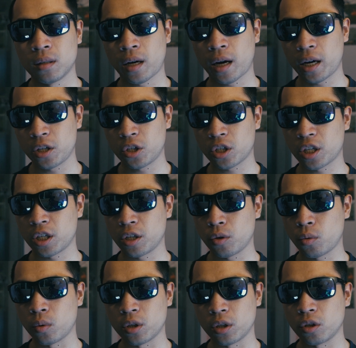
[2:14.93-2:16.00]
HQ,
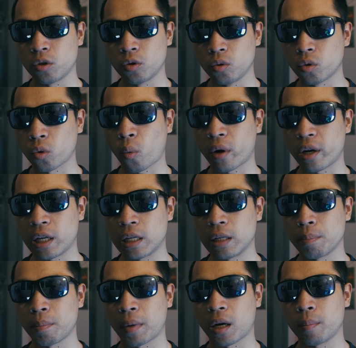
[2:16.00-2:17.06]
which is 220
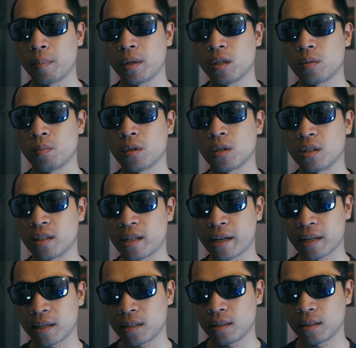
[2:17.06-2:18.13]
megabits per
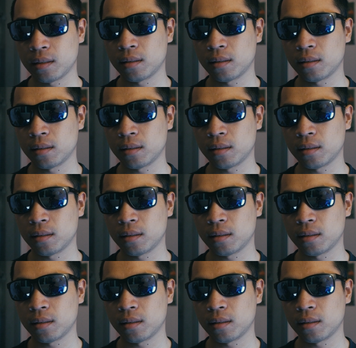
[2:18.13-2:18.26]
second,